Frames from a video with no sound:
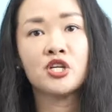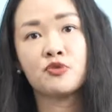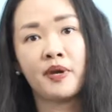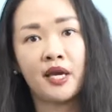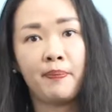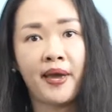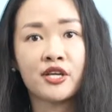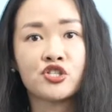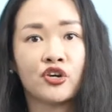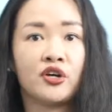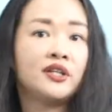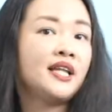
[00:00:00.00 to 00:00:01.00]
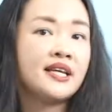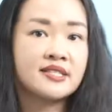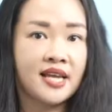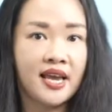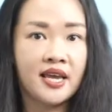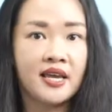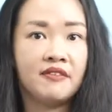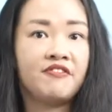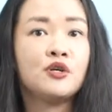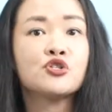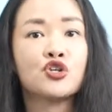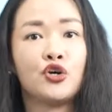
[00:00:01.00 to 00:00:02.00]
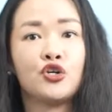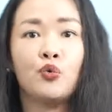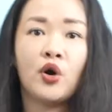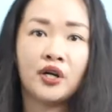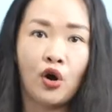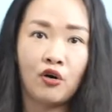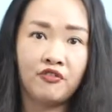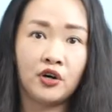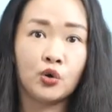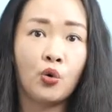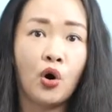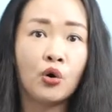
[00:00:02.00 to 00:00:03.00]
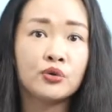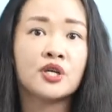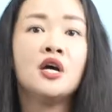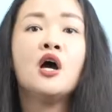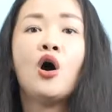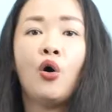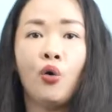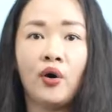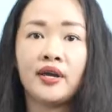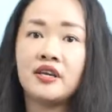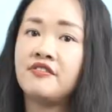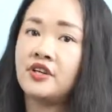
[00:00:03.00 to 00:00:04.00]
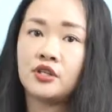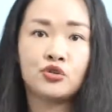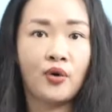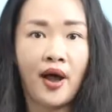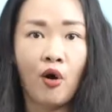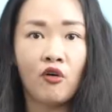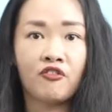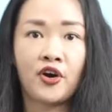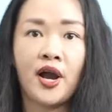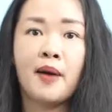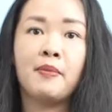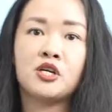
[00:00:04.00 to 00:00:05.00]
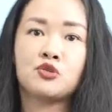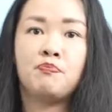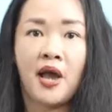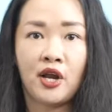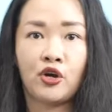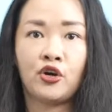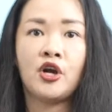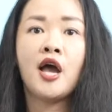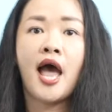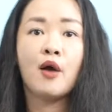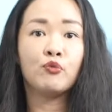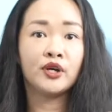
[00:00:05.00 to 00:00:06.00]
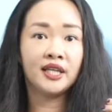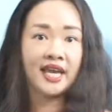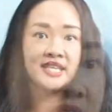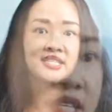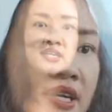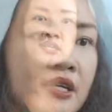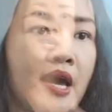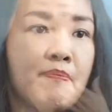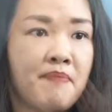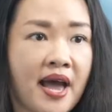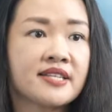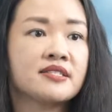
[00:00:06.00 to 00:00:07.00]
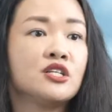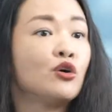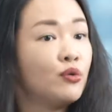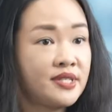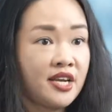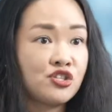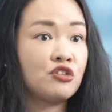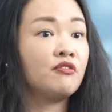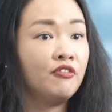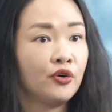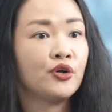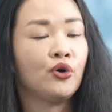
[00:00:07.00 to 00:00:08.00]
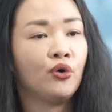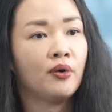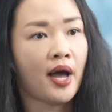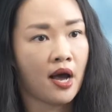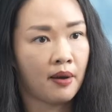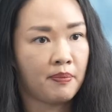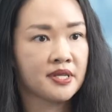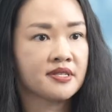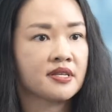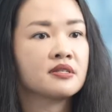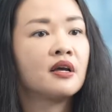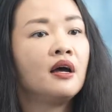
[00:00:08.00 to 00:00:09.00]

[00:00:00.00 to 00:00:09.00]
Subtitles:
bigger picture. Let's say in future you want to offer a quote or even to offer a much better and related and best negotiation for your business.